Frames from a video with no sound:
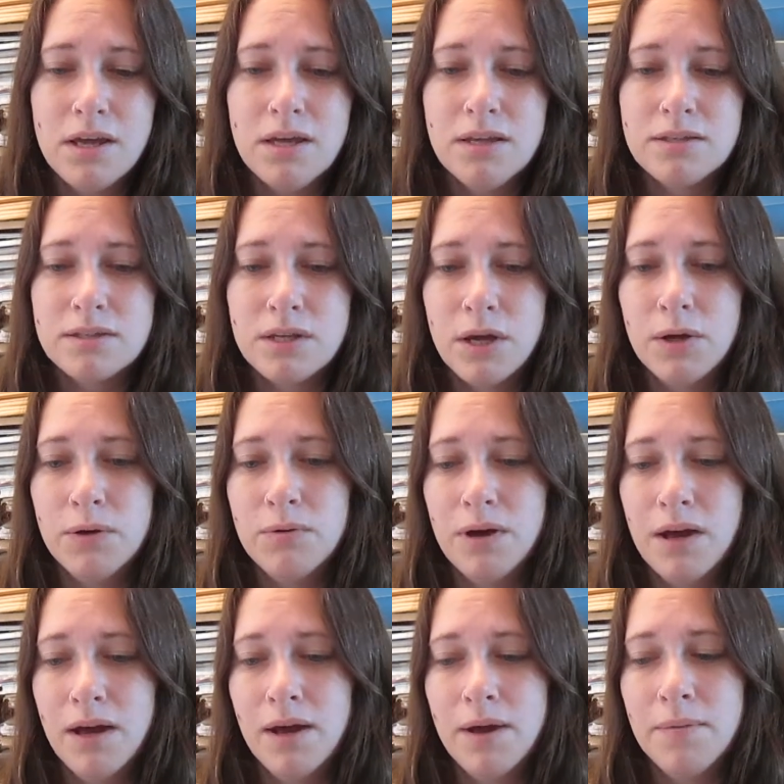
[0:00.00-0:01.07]
So
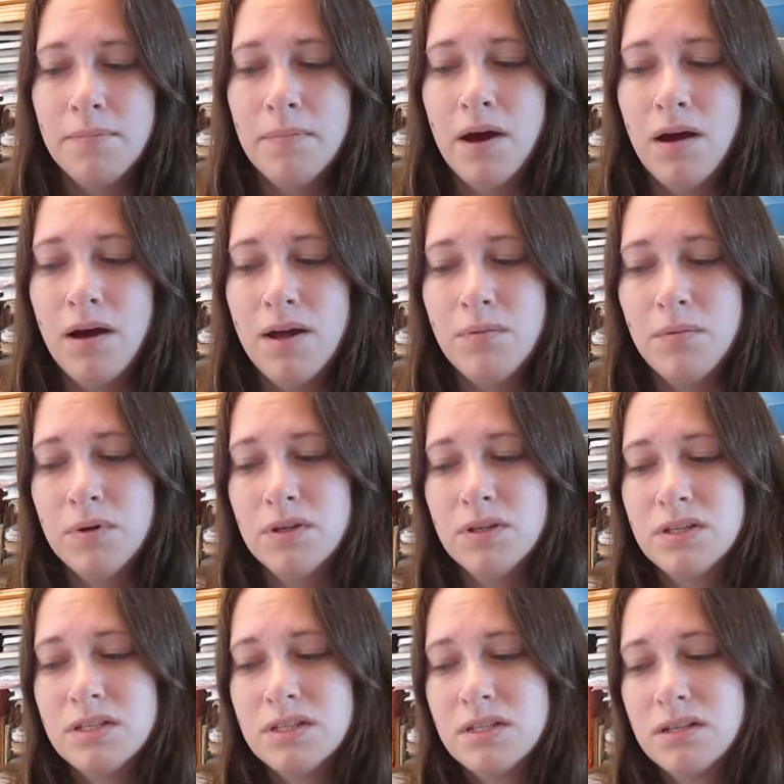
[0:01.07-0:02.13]
I
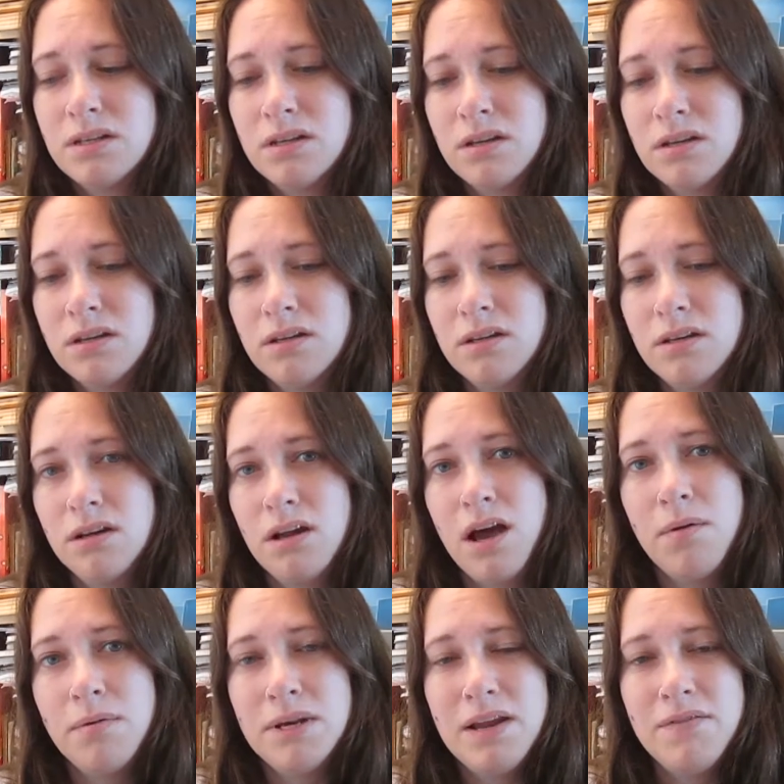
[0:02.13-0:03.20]

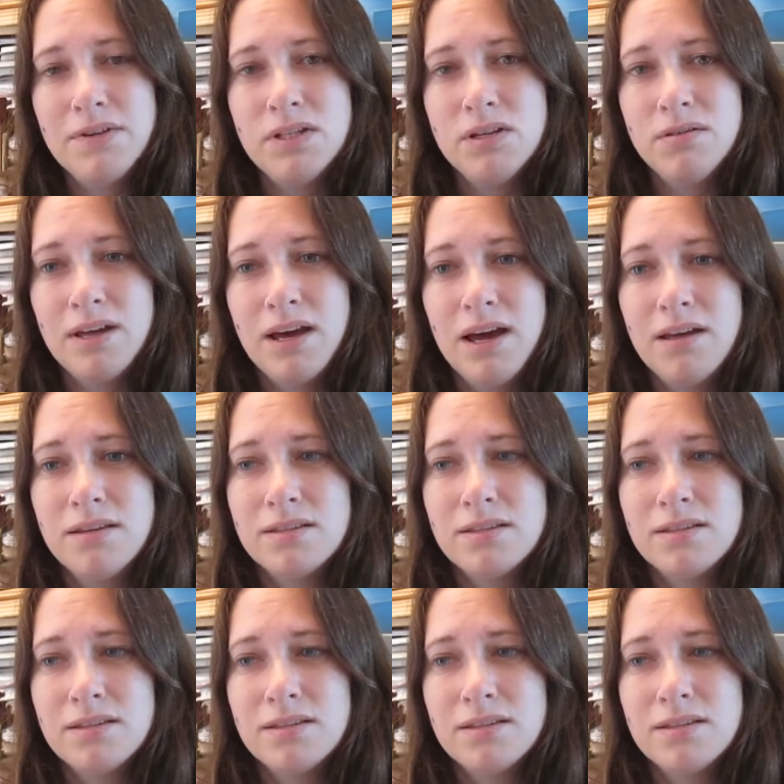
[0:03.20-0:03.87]
would never do that.